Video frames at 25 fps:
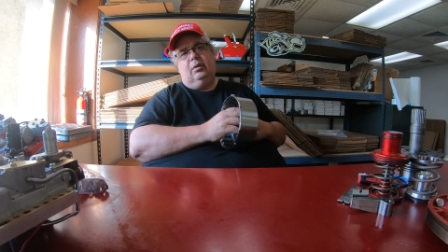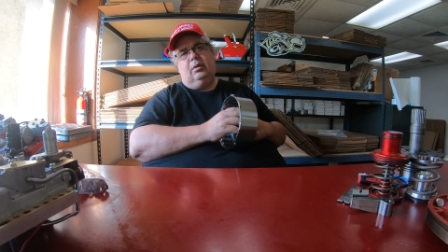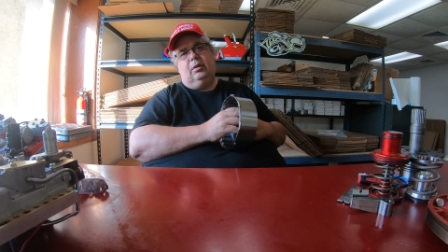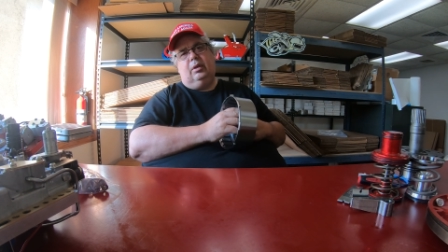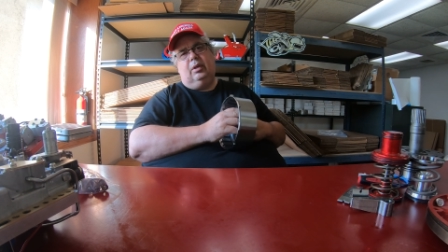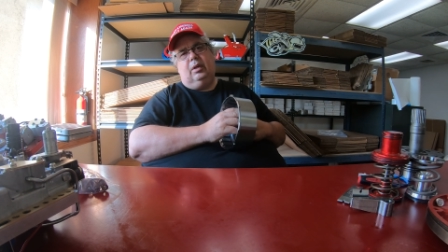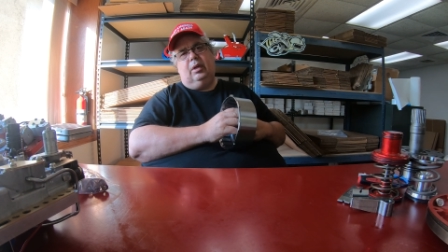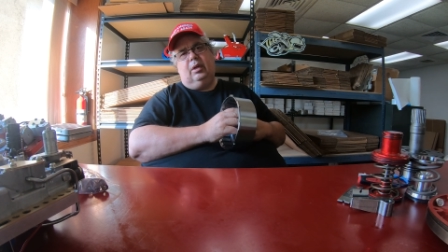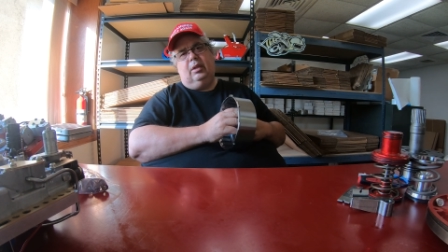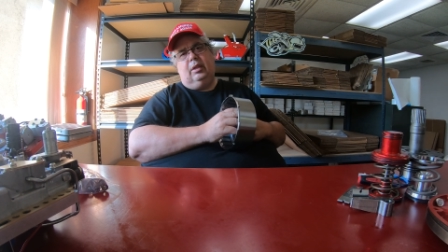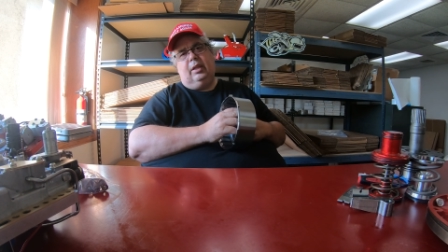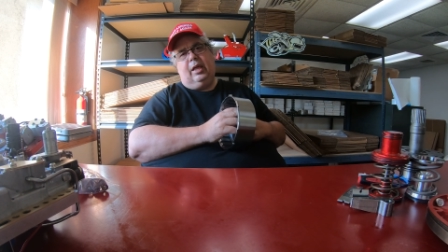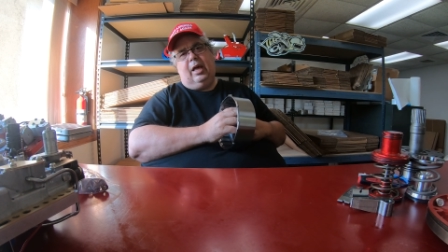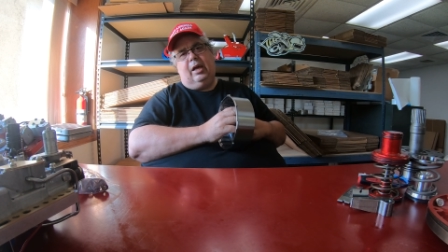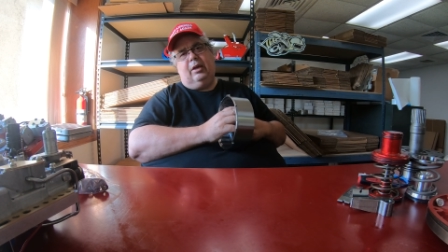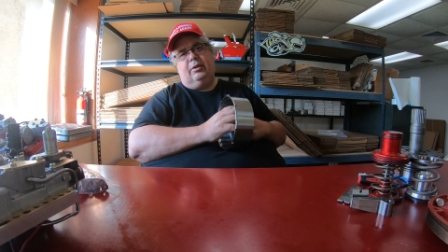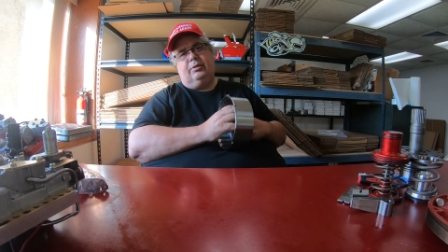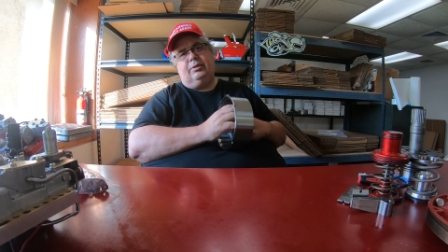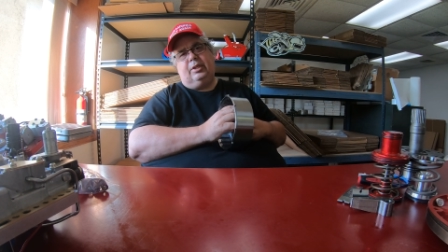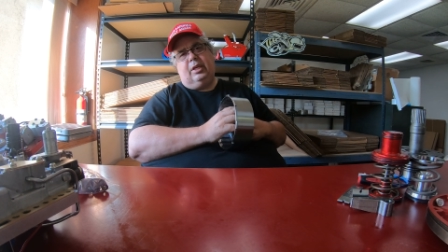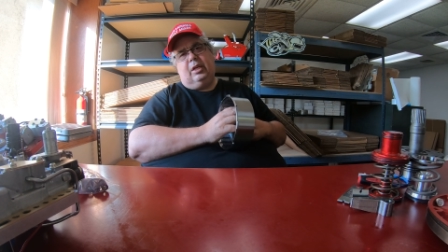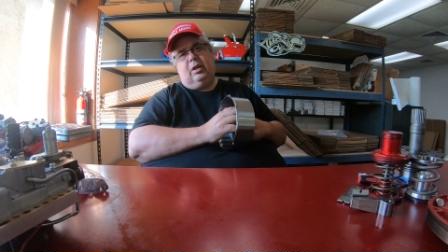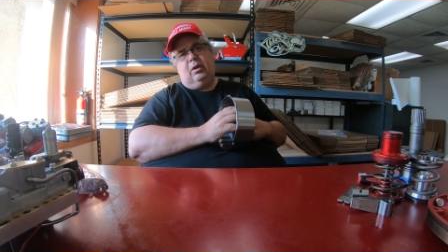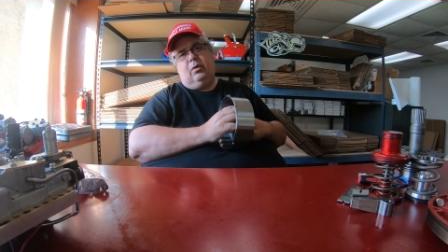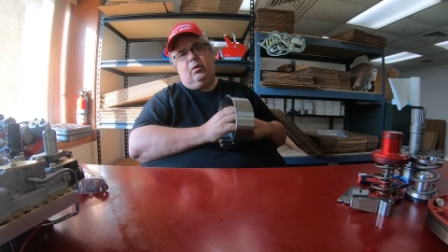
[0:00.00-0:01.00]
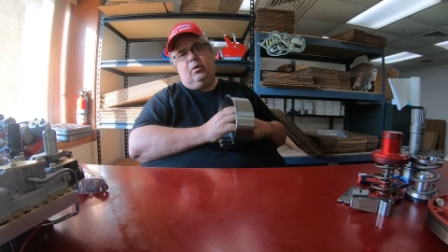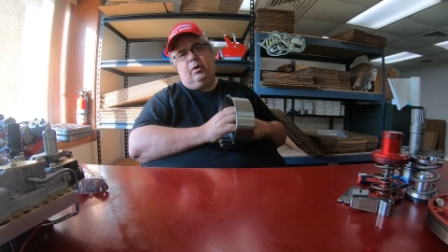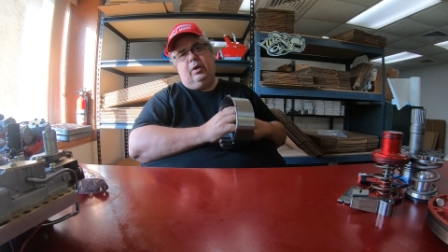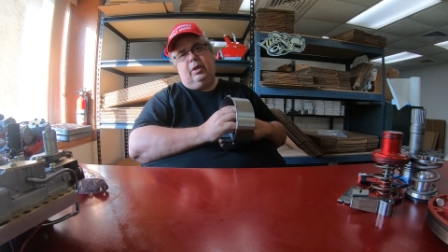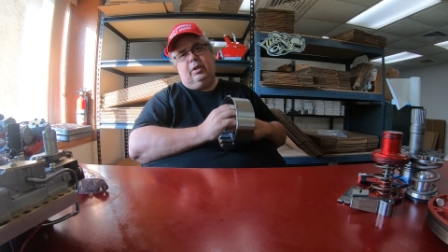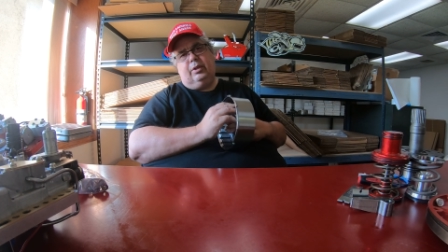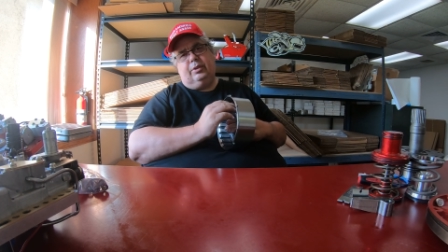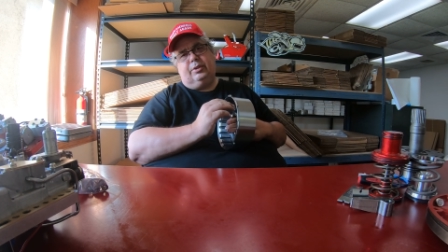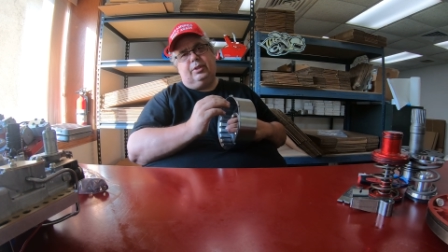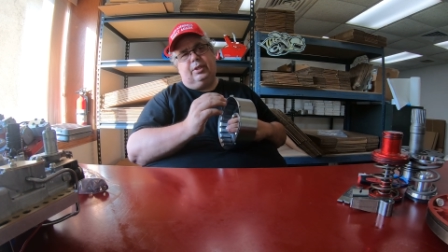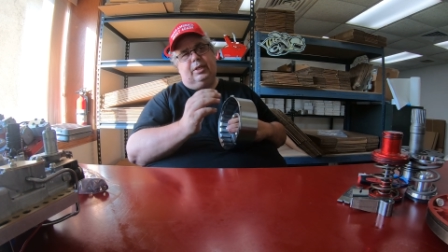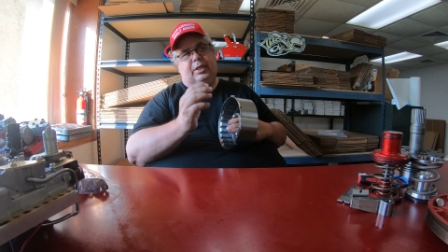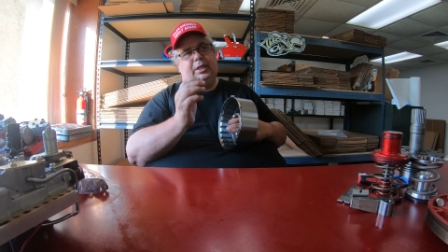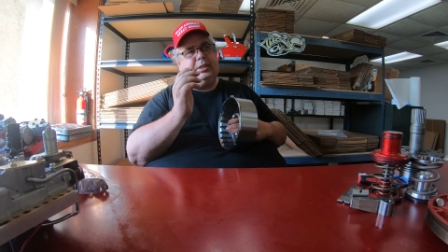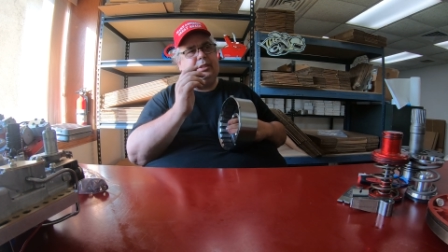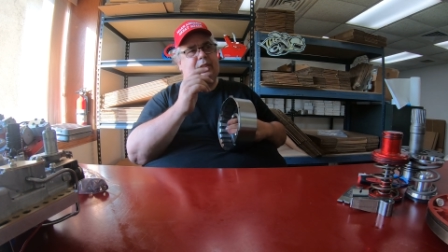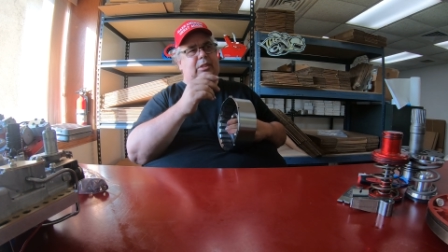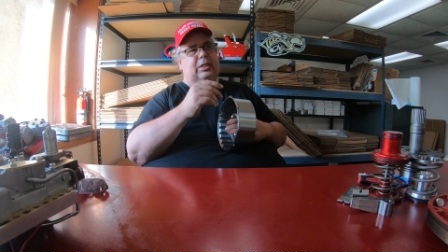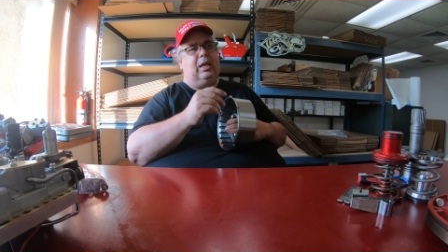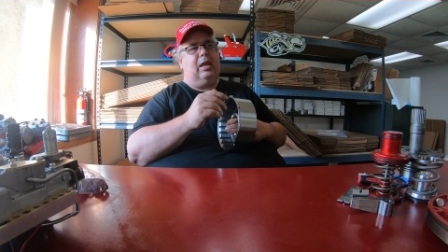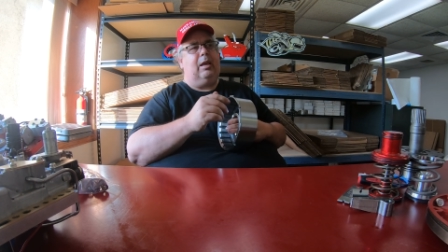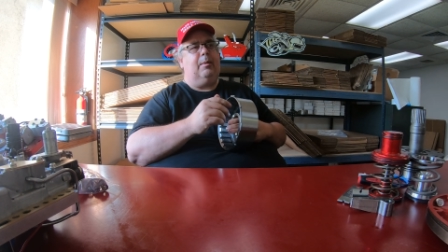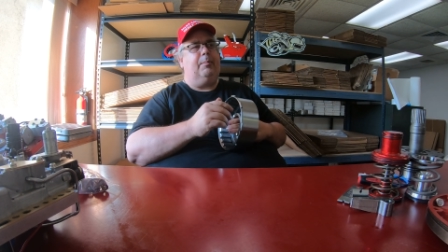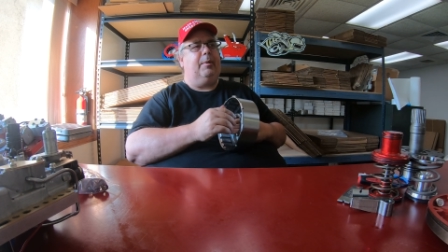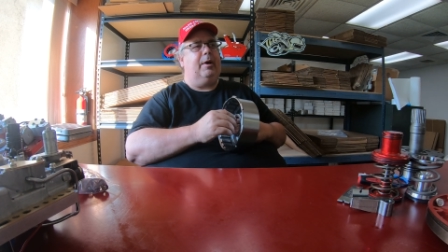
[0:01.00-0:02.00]
allows that oil to
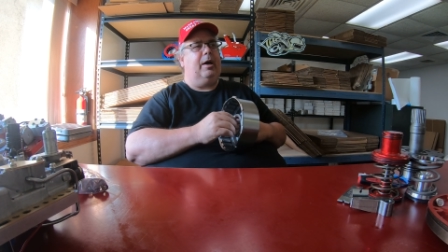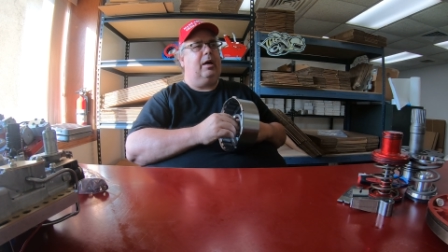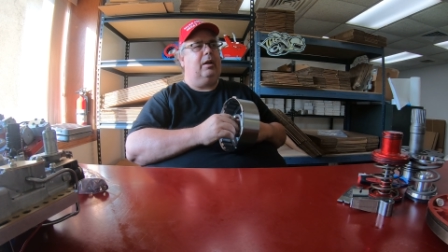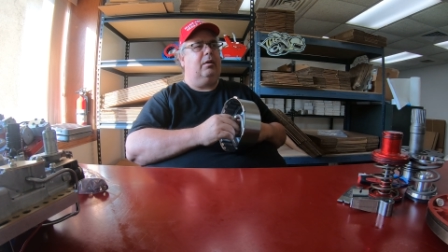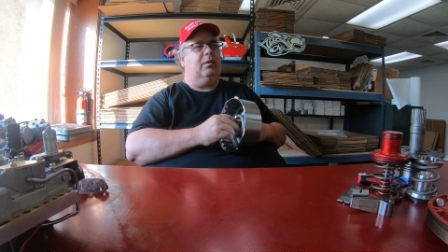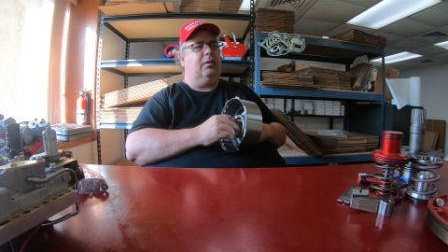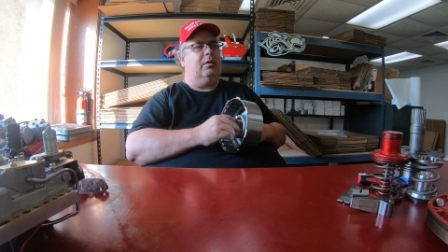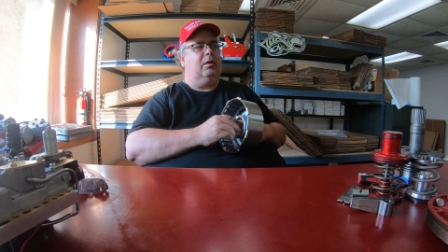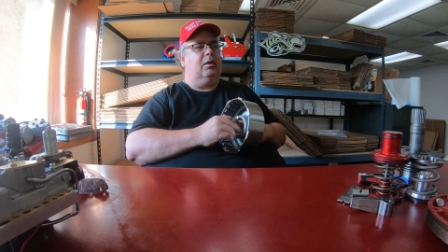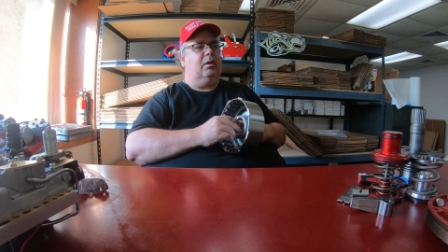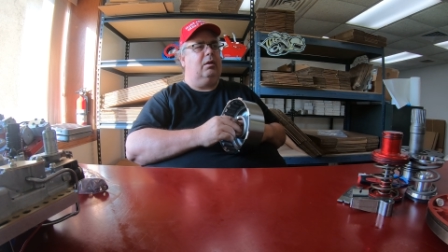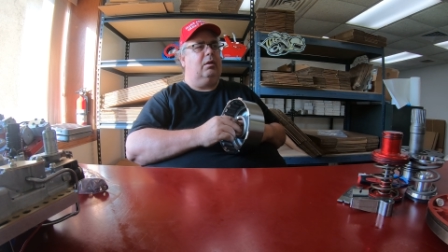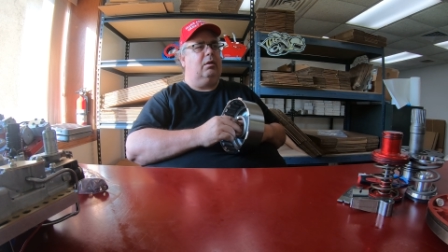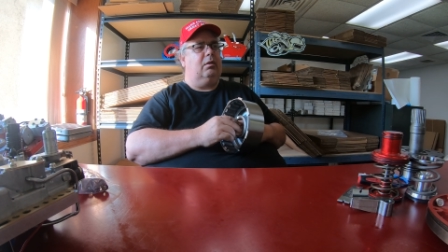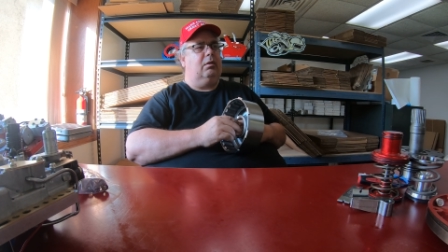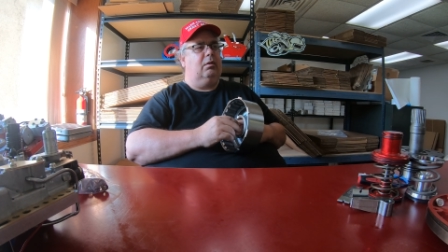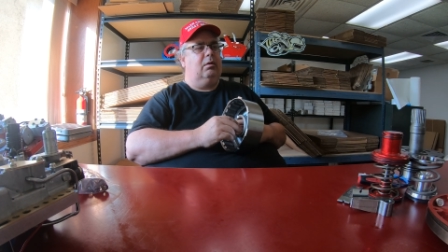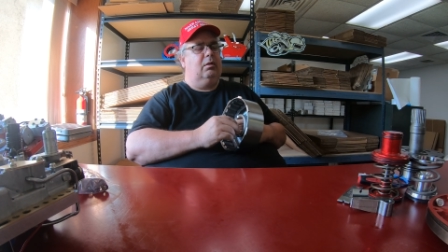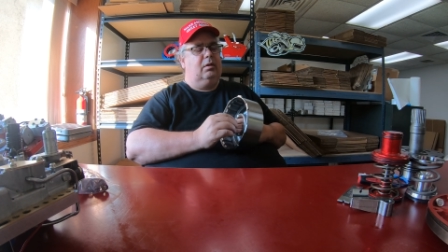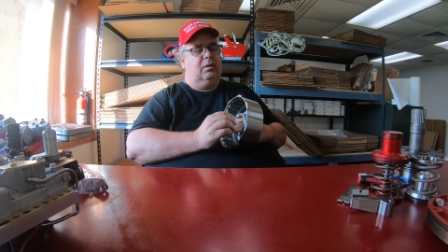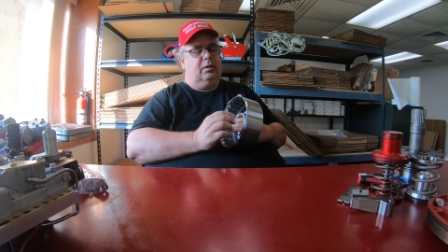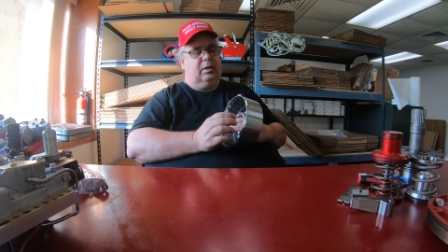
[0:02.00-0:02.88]
escape out of there,